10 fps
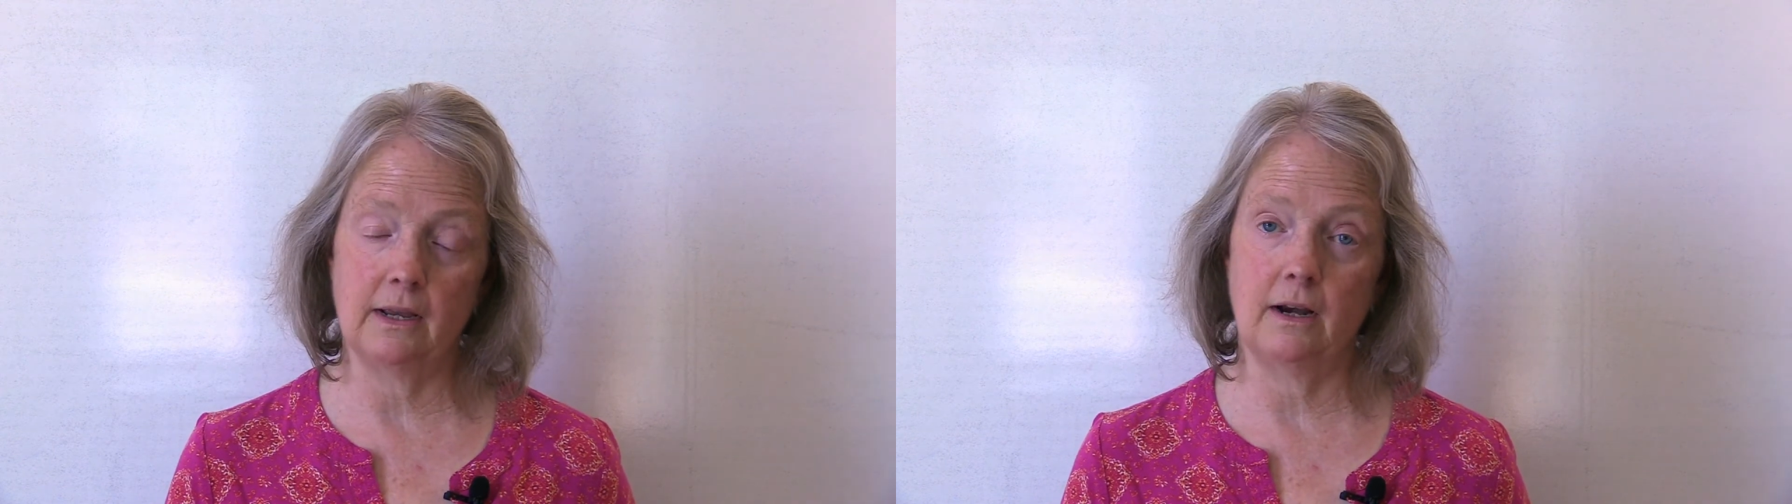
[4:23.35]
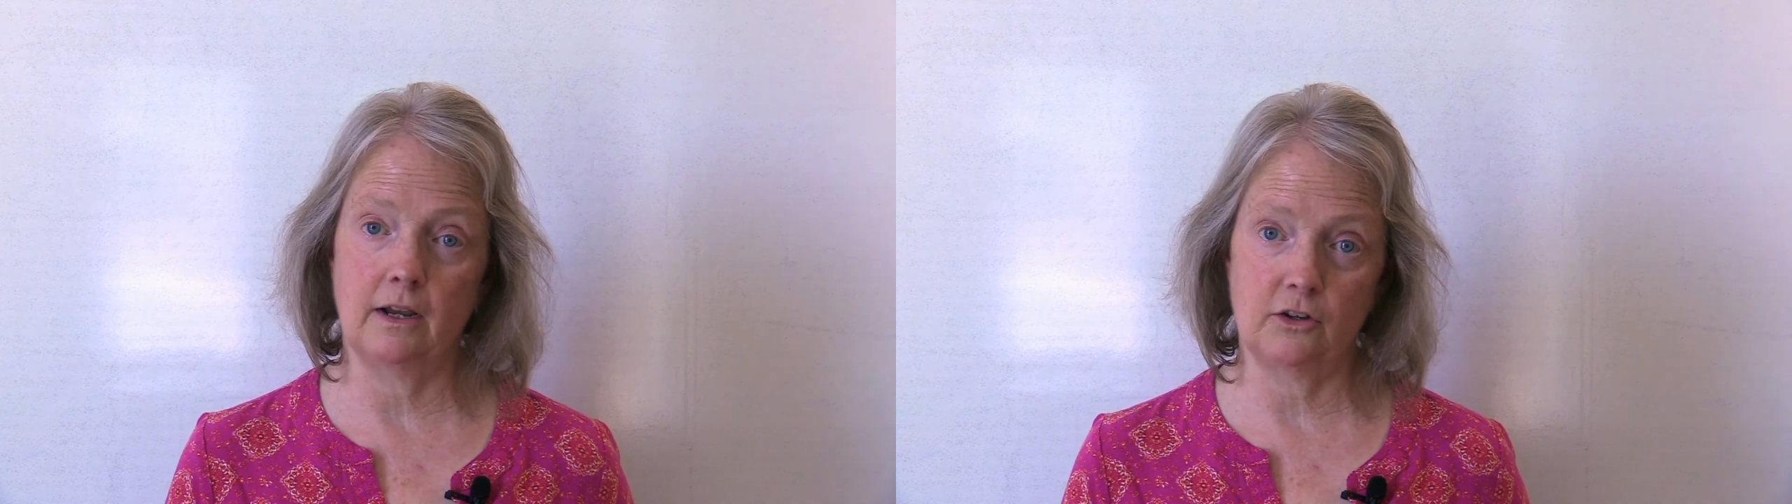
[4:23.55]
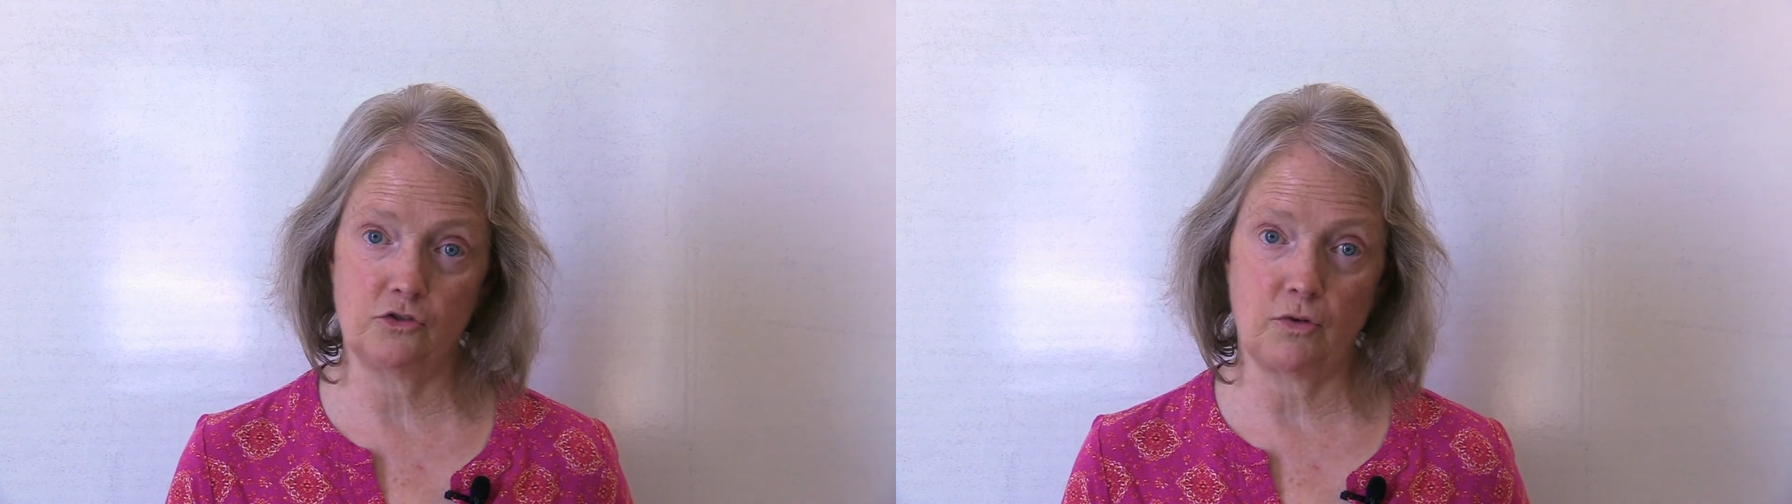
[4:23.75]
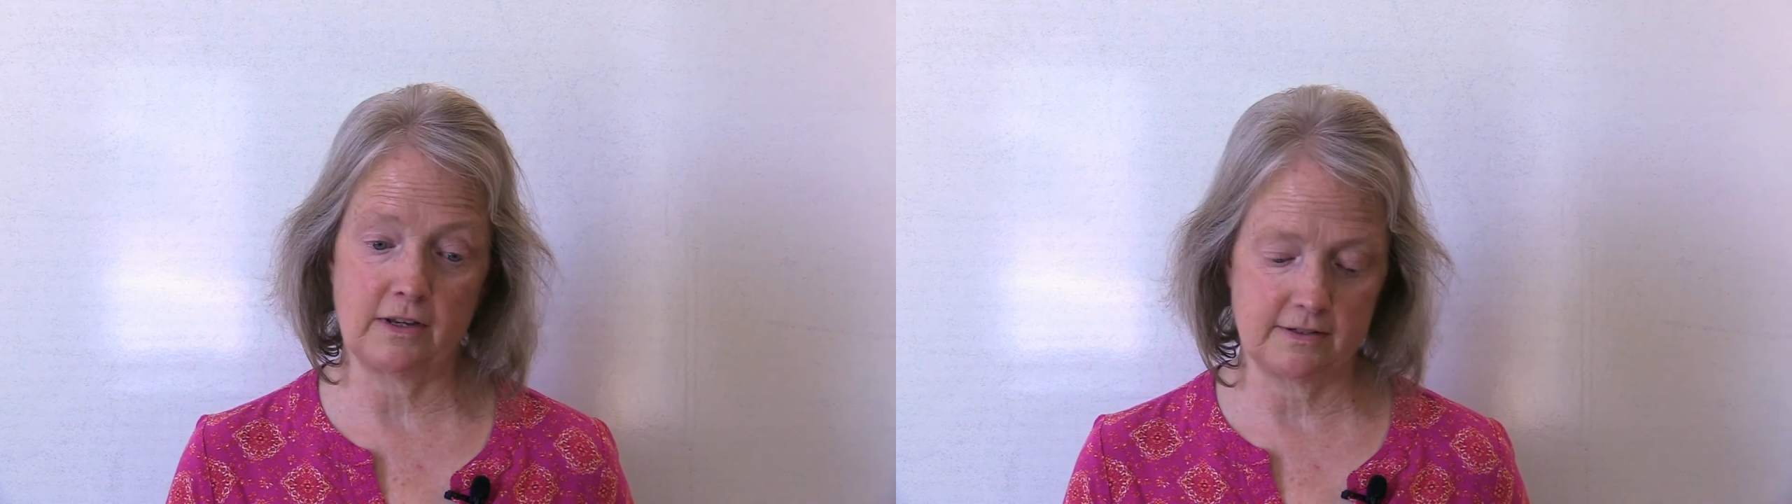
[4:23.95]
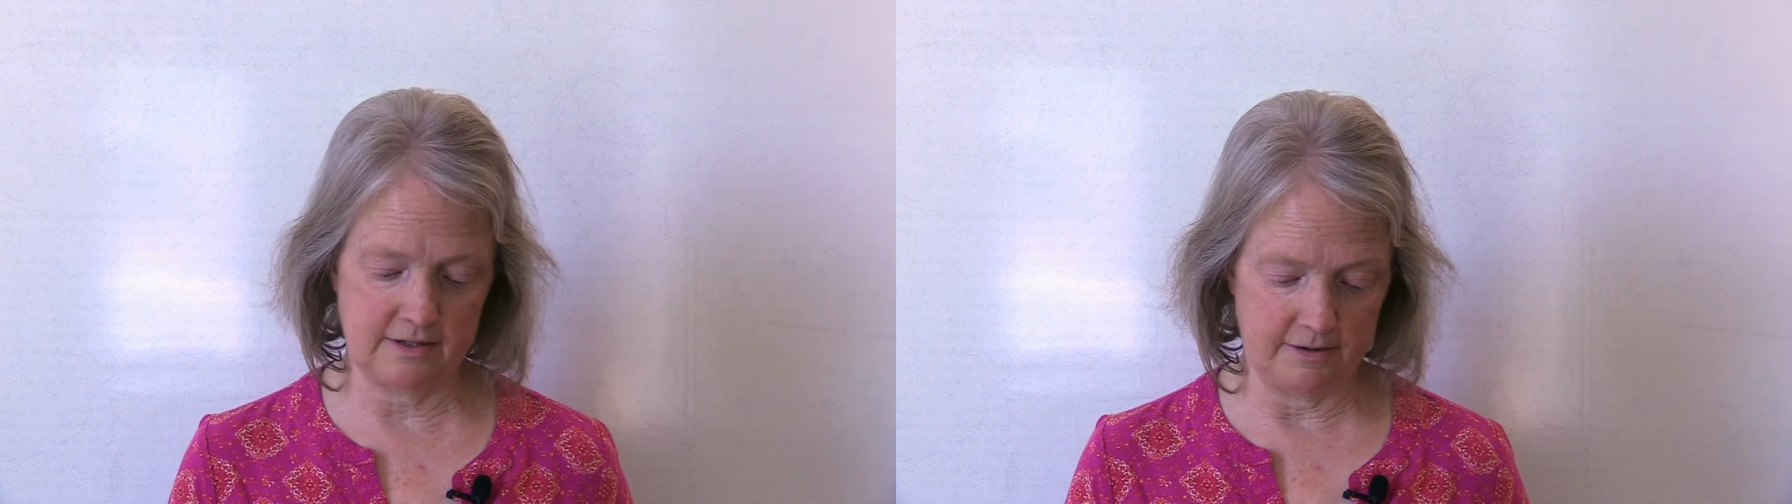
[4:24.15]
and I could
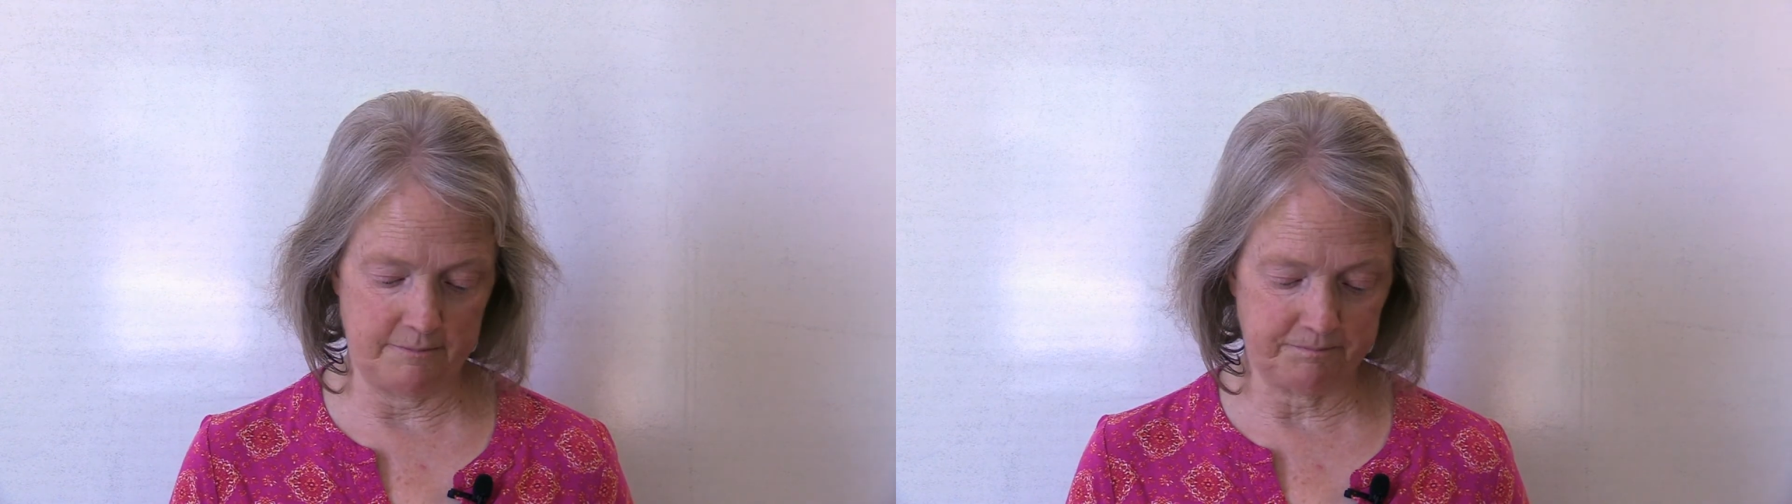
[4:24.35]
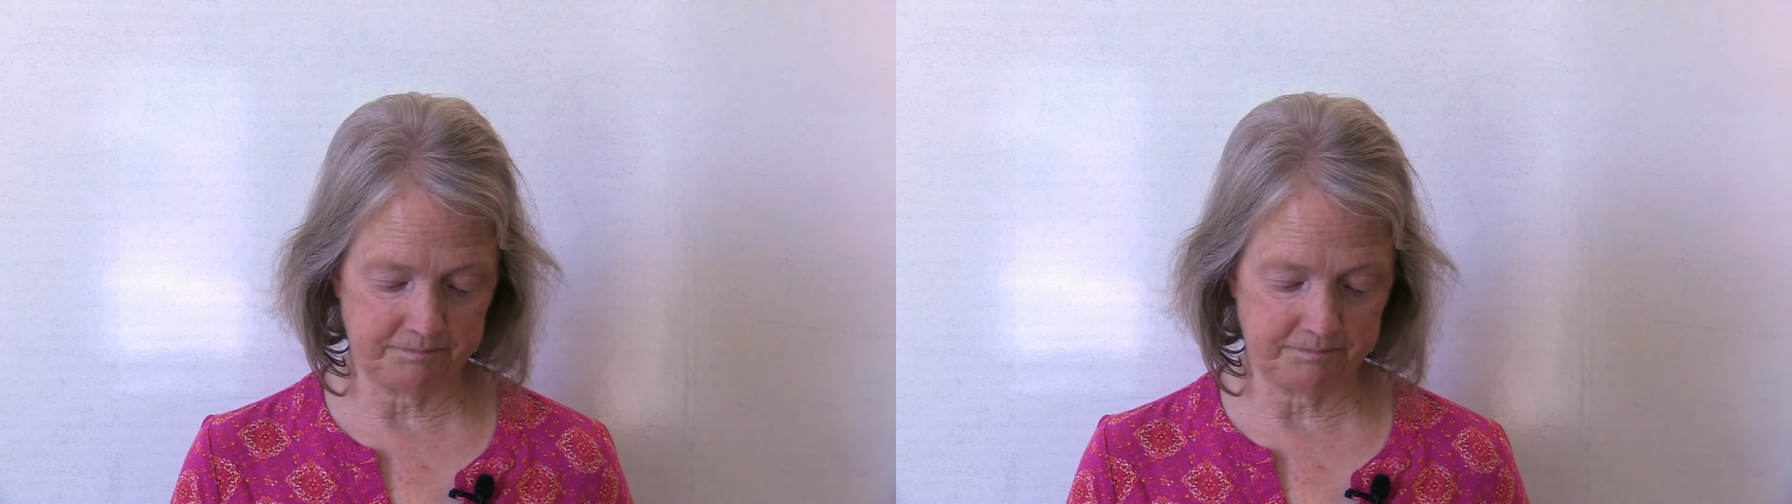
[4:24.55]
trust Him.